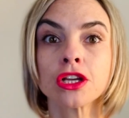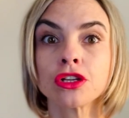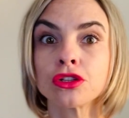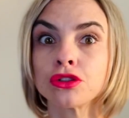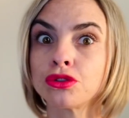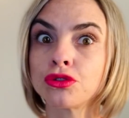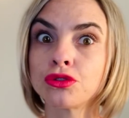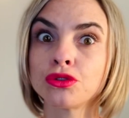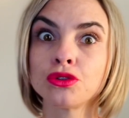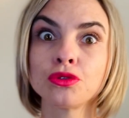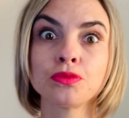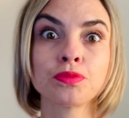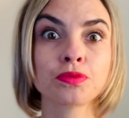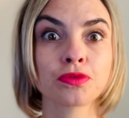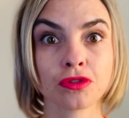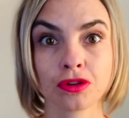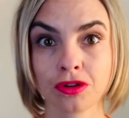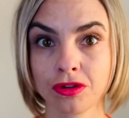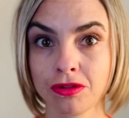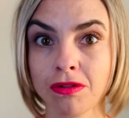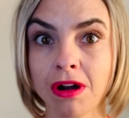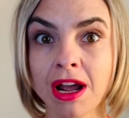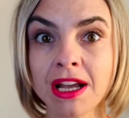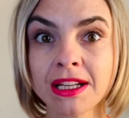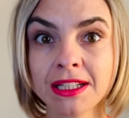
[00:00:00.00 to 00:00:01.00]
Do you
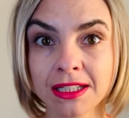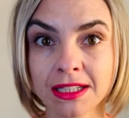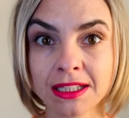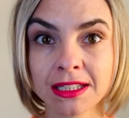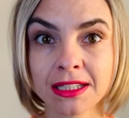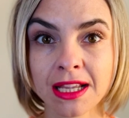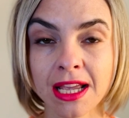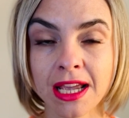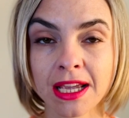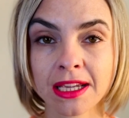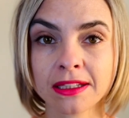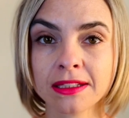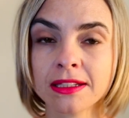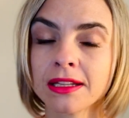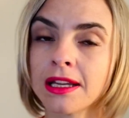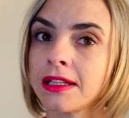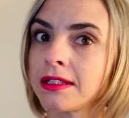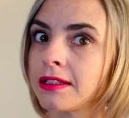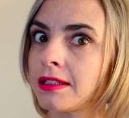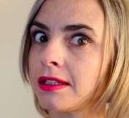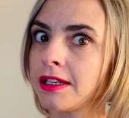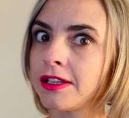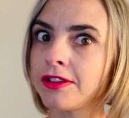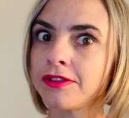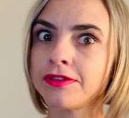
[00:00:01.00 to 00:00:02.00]
procrastinate and
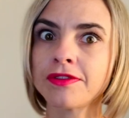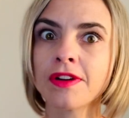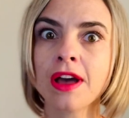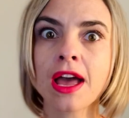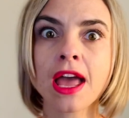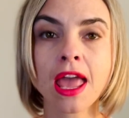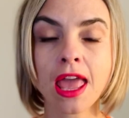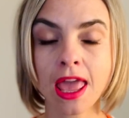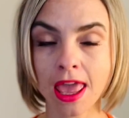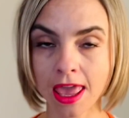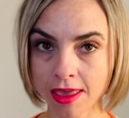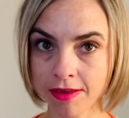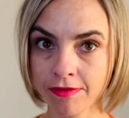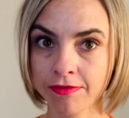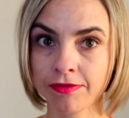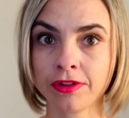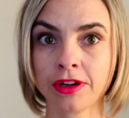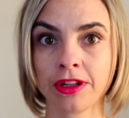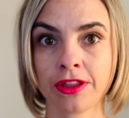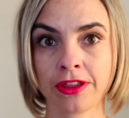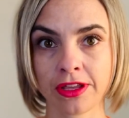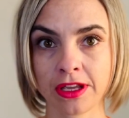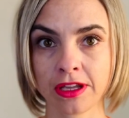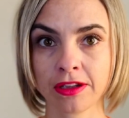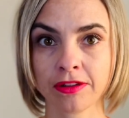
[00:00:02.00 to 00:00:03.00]
leave
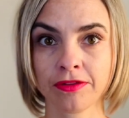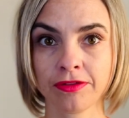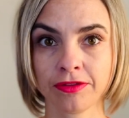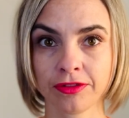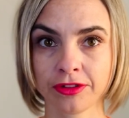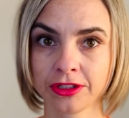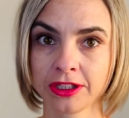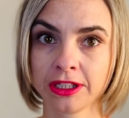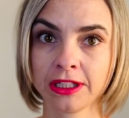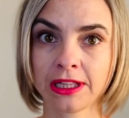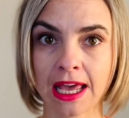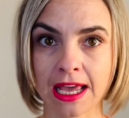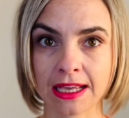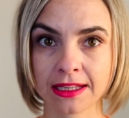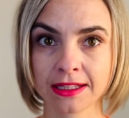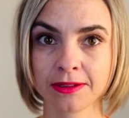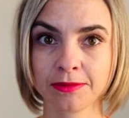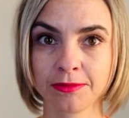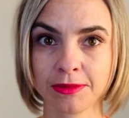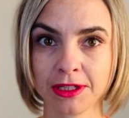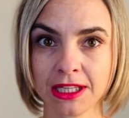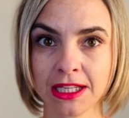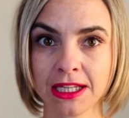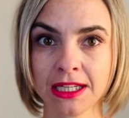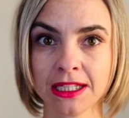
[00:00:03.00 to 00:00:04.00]
everything for the last
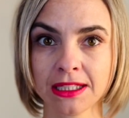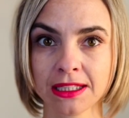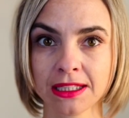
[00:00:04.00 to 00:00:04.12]
minute?